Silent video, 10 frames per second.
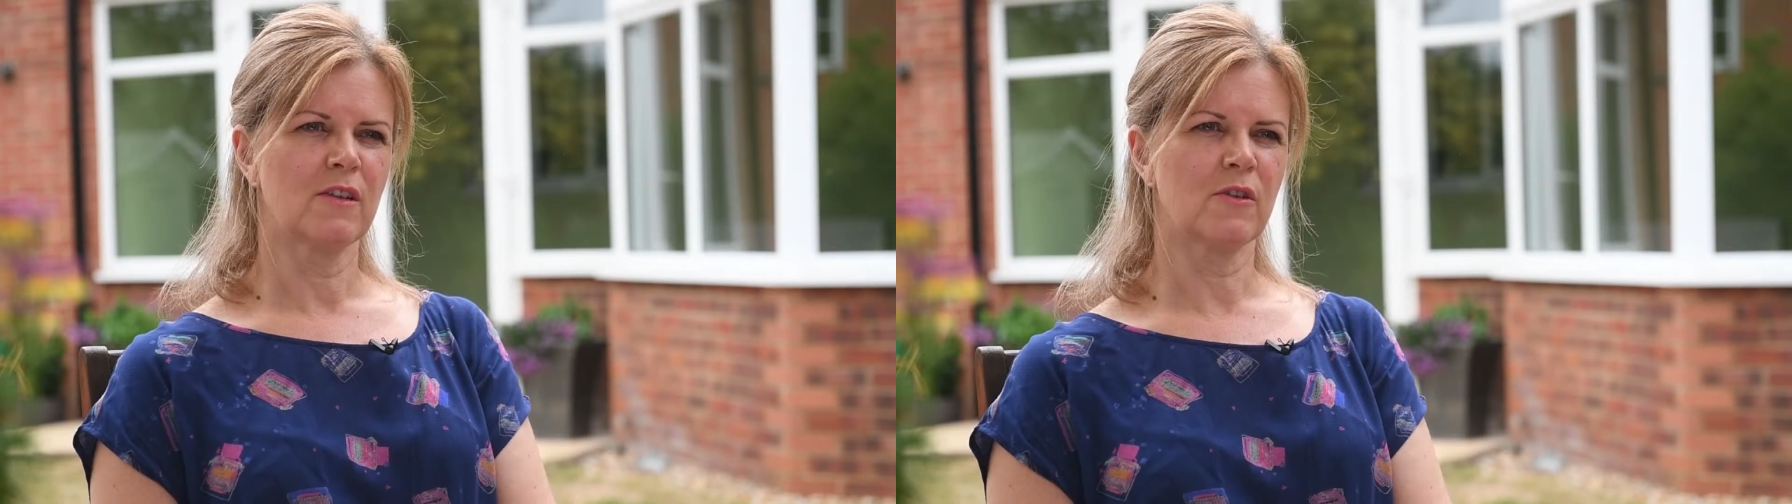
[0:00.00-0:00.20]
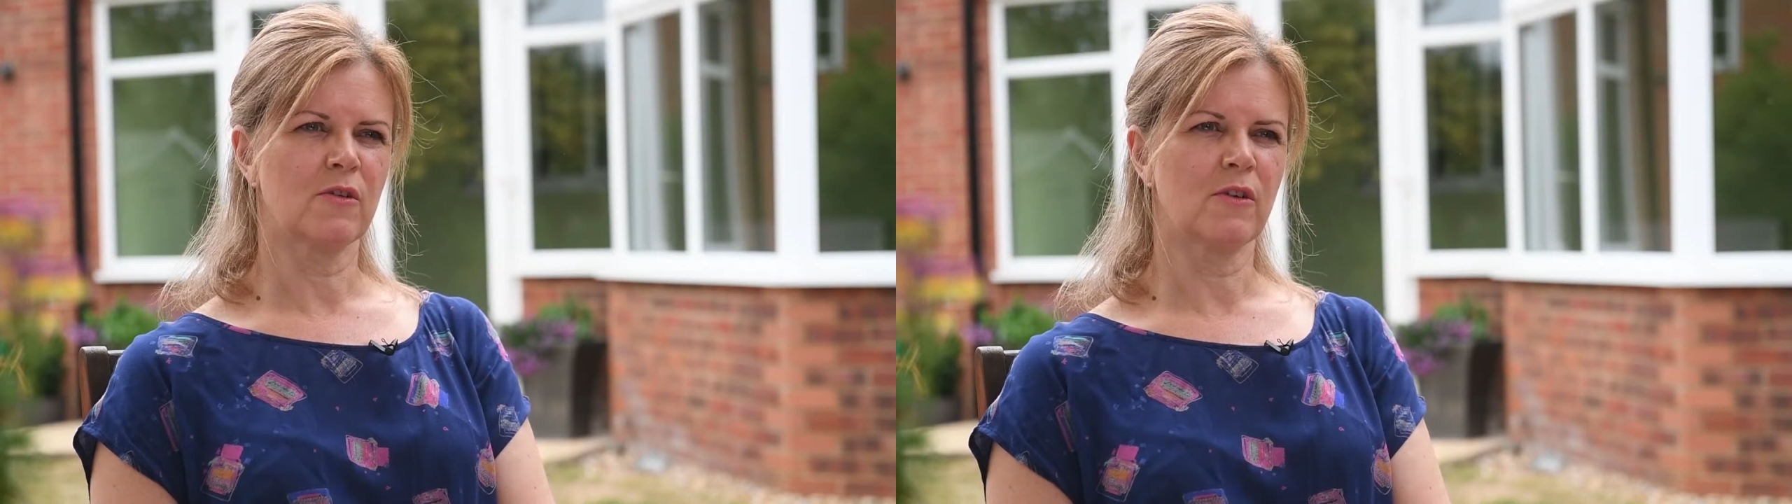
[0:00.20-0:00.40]

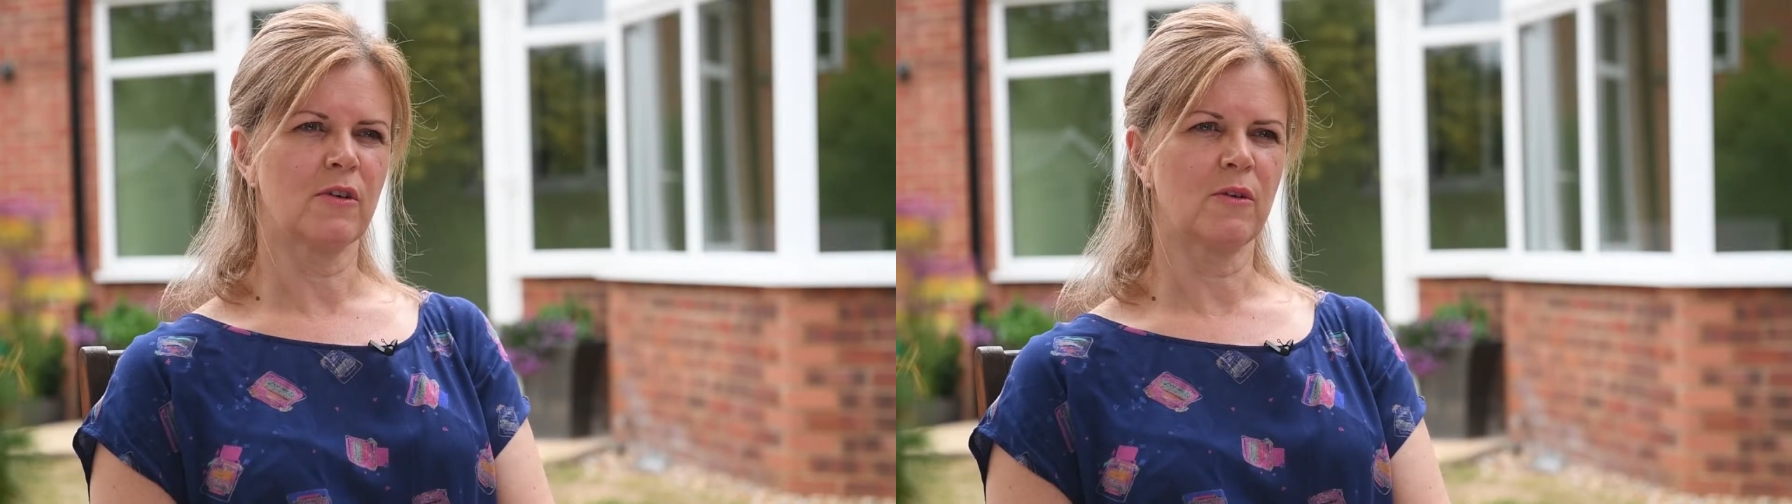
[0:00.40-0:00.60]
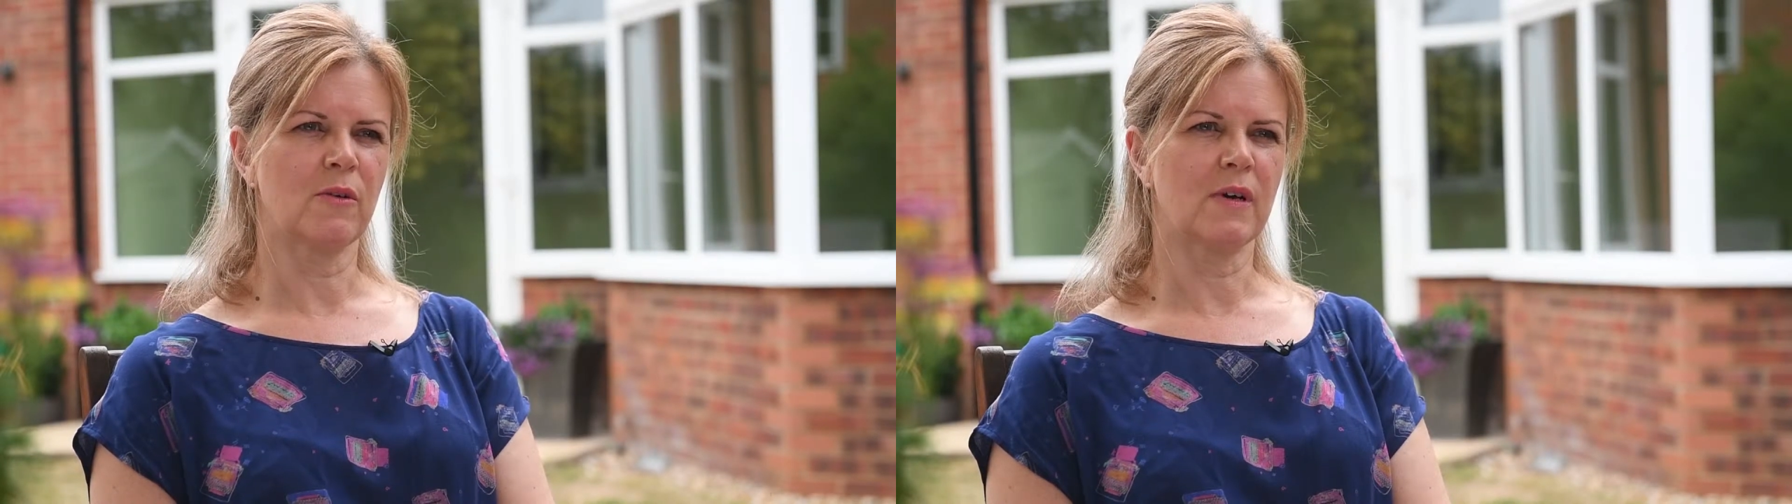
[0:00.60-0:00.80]

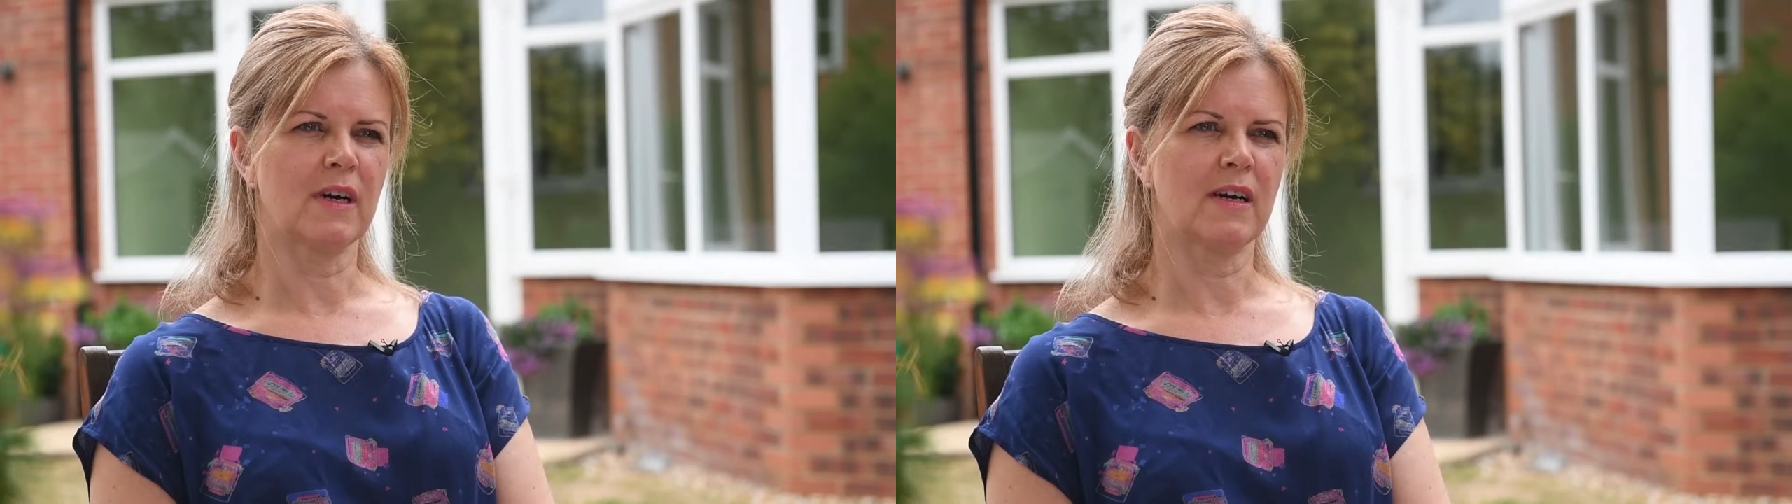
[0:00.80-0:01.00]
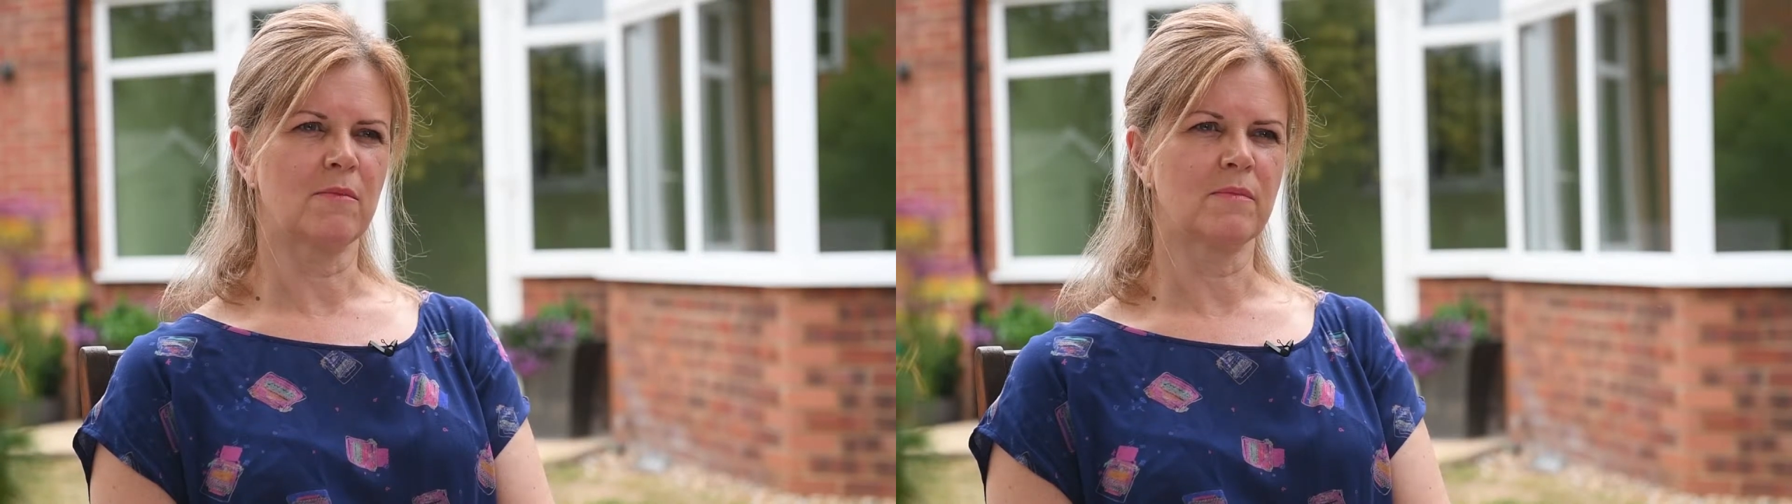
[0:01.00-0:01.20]
Through
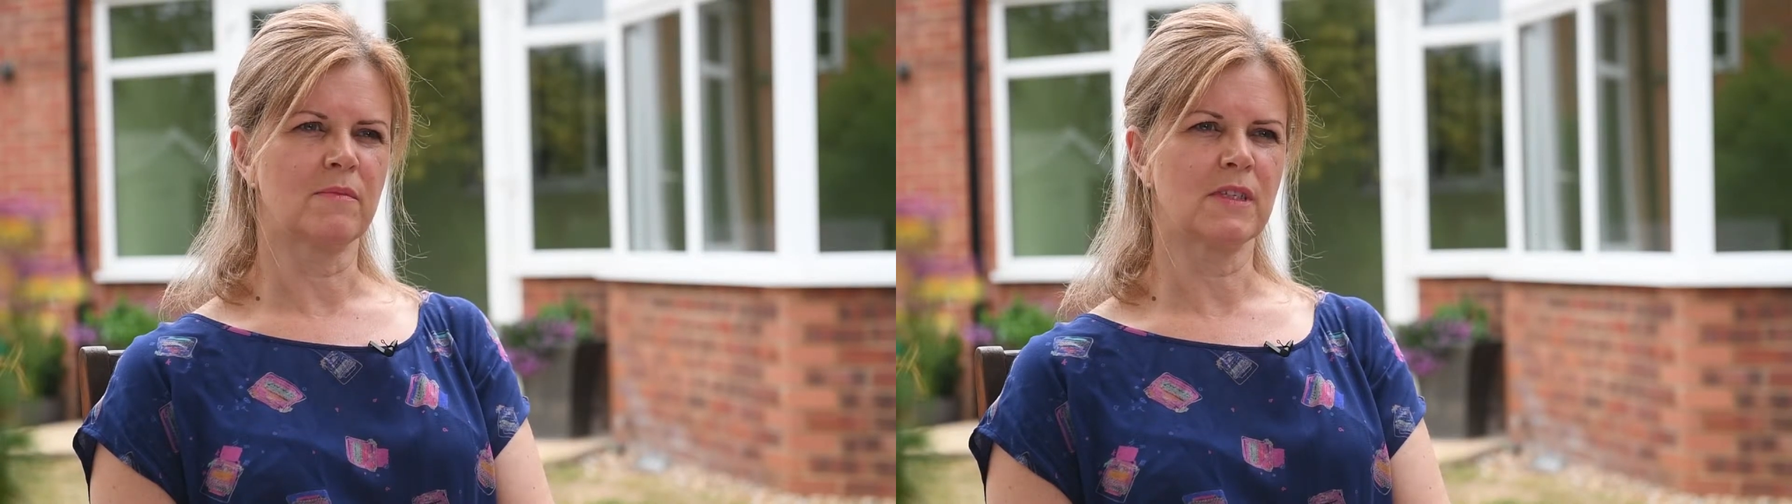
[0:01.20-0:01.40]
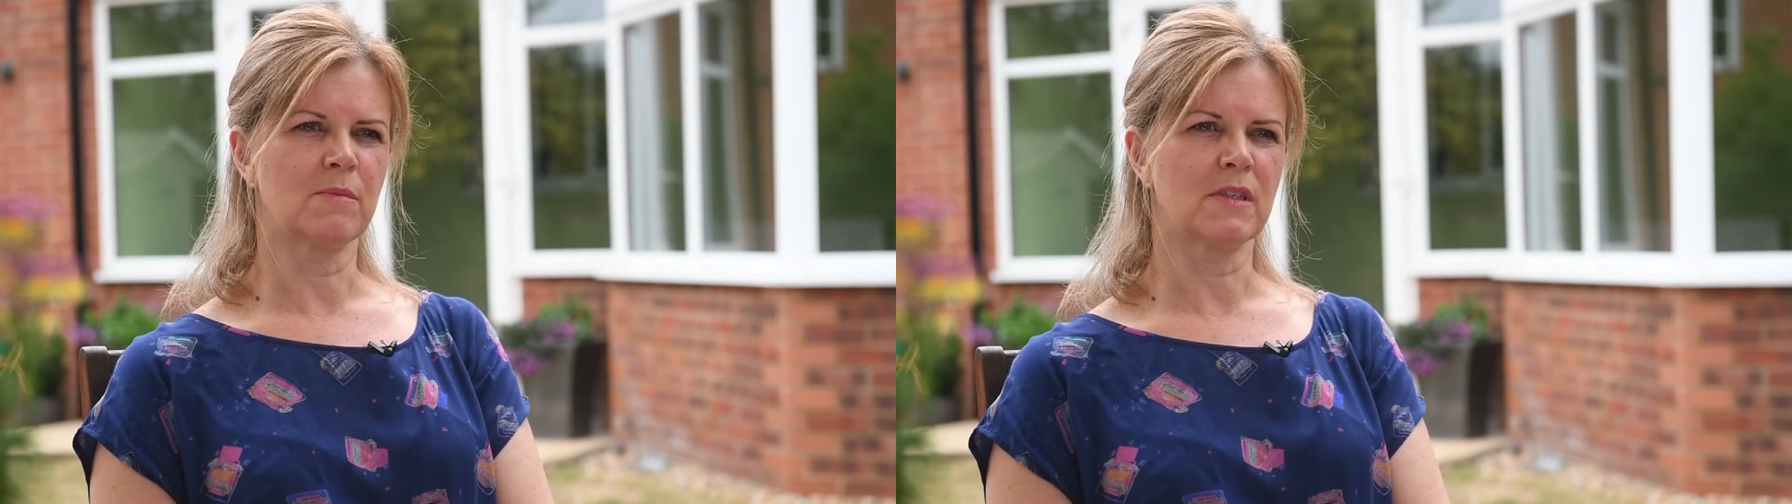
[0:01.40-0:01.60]

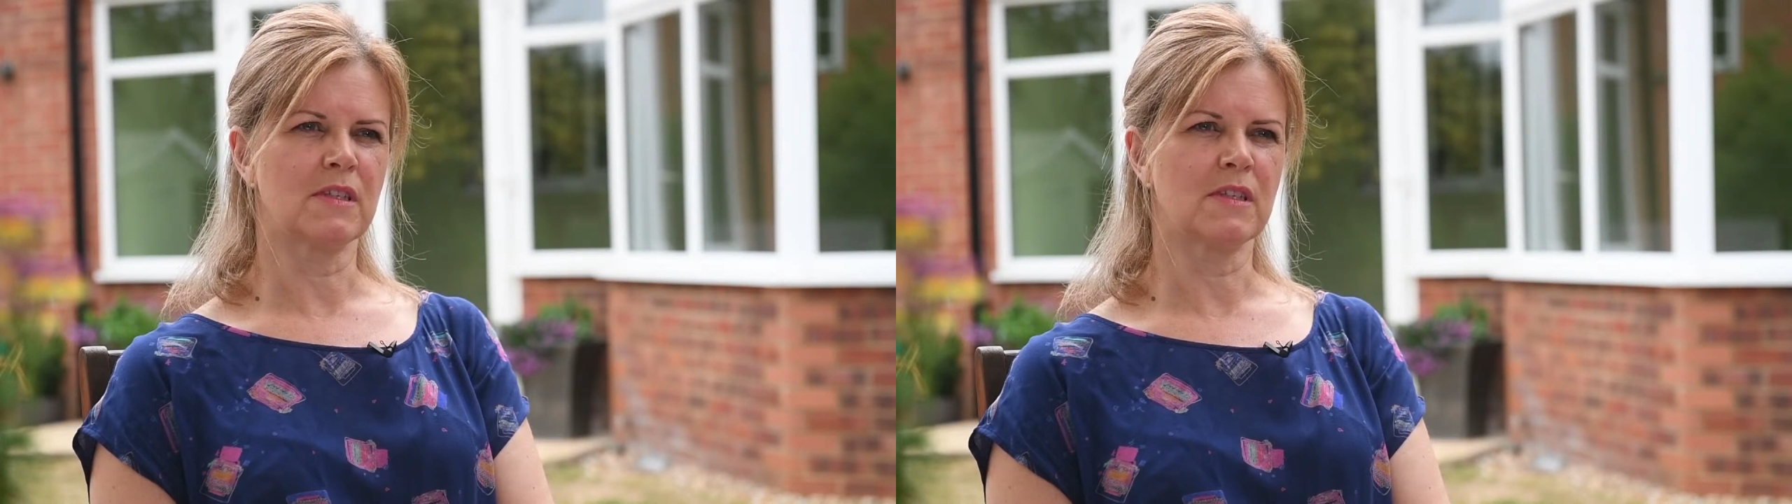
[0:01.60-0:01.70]
some of the